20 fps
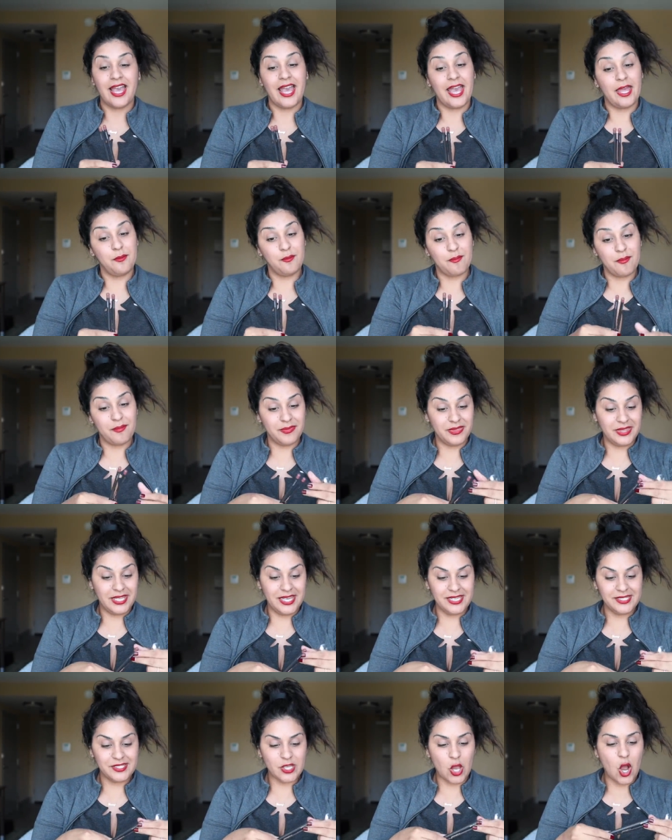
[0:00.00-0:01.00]
And
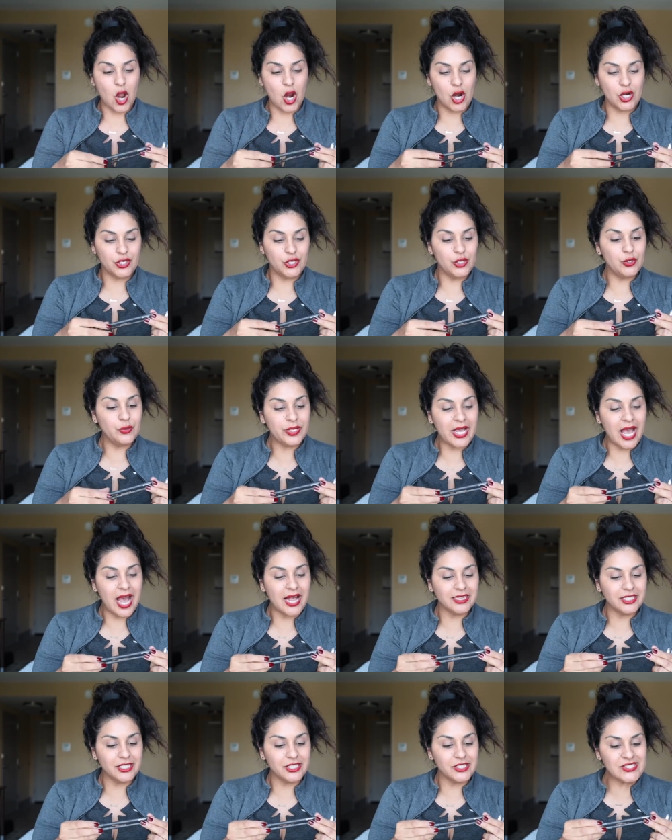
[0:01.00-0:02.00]
these are nude
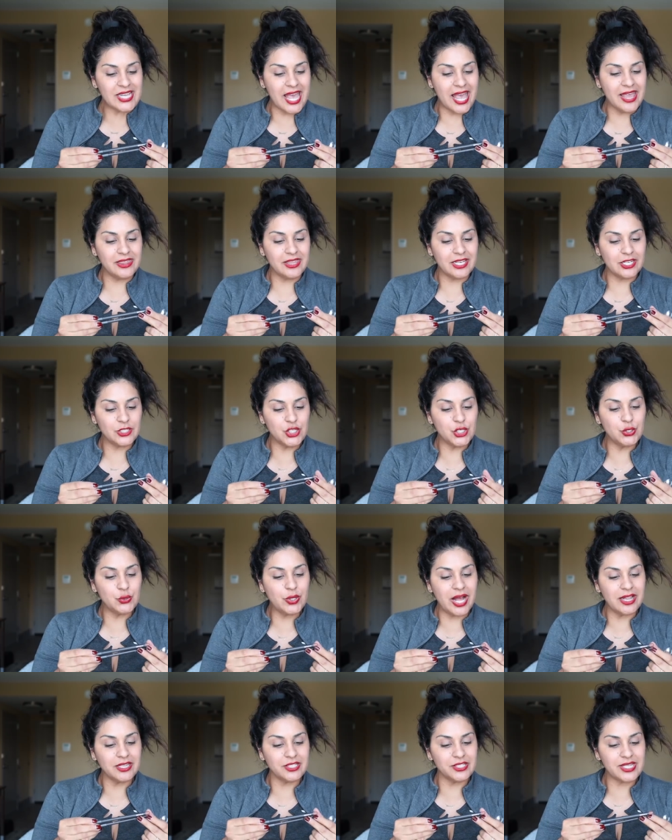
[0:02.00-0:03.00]
colors, and the two
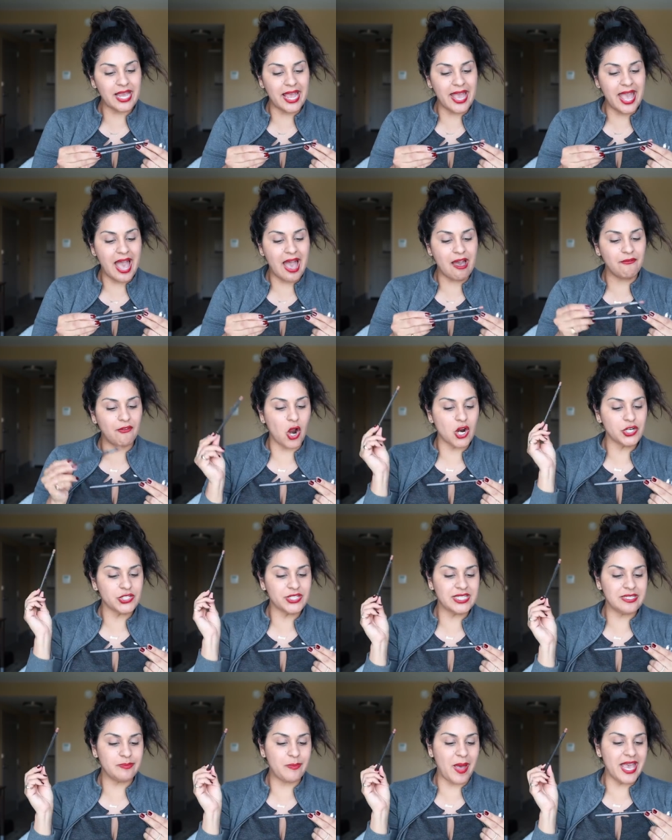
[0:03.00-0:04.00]
colors I have are
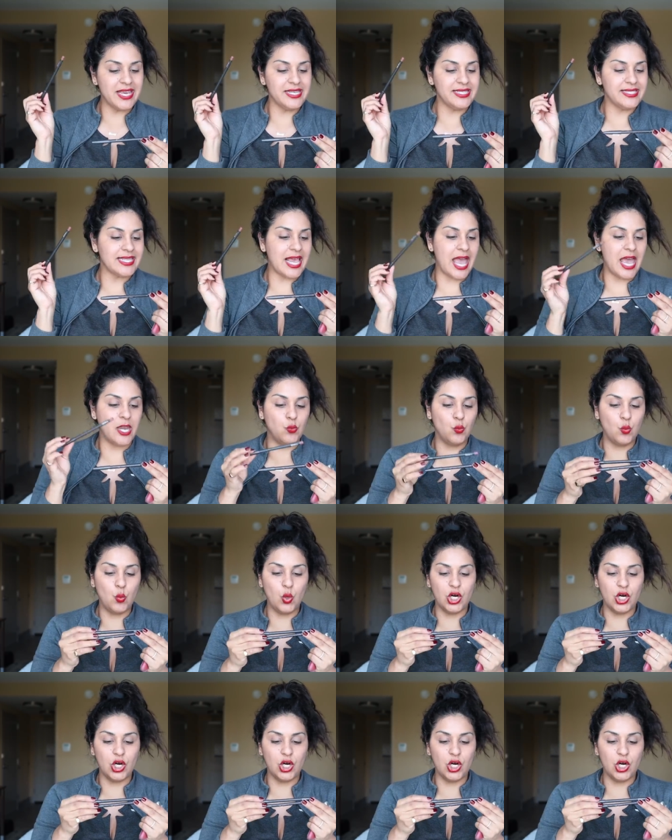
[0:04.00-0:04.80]
Spice and